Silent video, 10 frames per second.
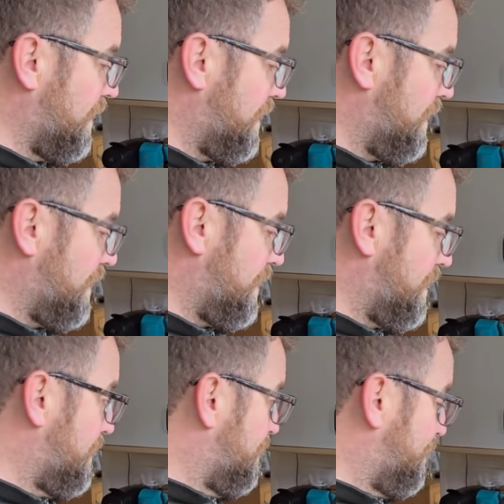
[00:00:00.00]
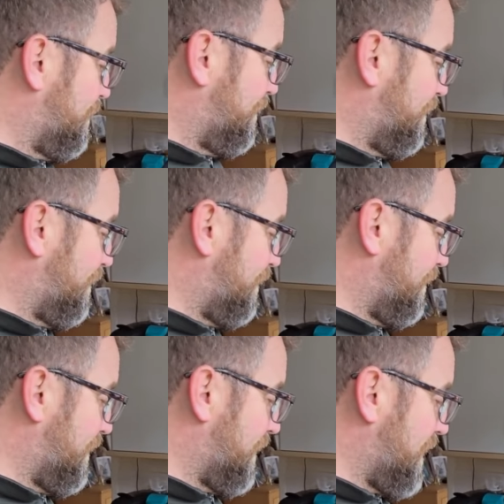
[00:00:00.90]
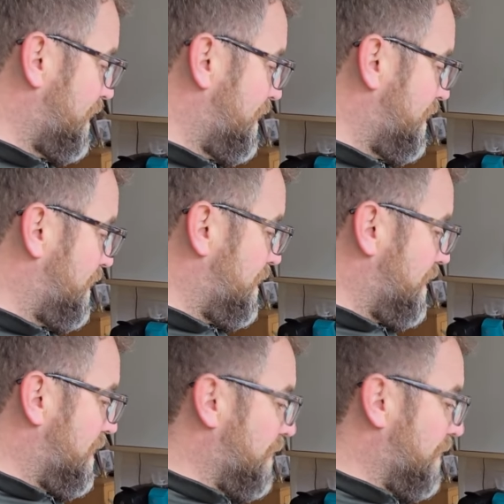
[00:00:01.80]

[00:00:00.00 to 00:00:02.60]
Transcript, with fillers: Yeah, we have a busy, busy Sunday mornings we have.